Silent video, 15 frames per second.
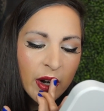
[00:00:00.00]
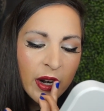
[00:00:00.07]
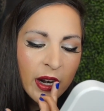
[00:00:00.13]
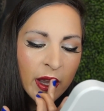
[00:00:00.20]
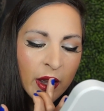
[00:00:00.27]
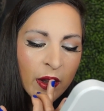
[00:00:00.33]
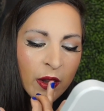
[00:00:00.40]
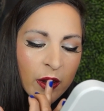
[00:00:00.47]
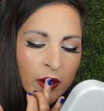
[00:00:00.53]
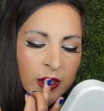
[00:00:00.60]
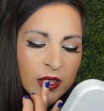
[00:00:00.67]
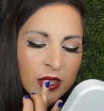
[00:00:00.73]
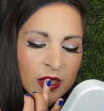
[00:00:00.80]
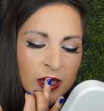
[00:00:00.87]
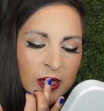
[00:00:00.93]
Now I'm
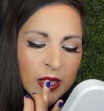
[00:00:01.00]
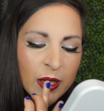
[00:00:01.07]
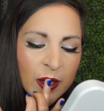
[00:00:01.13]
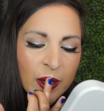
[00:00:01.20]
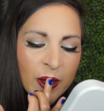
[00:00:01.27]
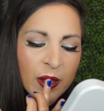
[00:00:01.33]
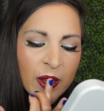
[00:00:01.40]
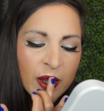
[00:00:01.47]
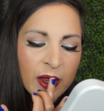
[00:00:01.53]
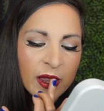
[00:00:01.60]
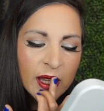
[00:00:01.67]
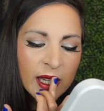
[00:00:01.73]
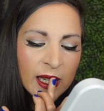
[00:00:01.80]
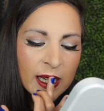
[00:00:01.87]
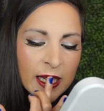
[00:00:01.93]
just
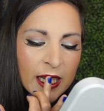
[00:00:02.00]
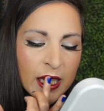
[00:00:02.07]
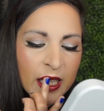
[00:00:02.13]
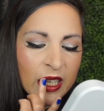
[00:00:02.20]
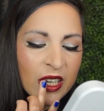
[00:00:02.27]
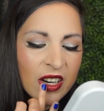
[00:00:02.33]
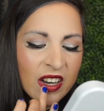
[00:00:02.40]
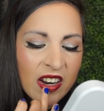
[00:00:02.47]
thickening it.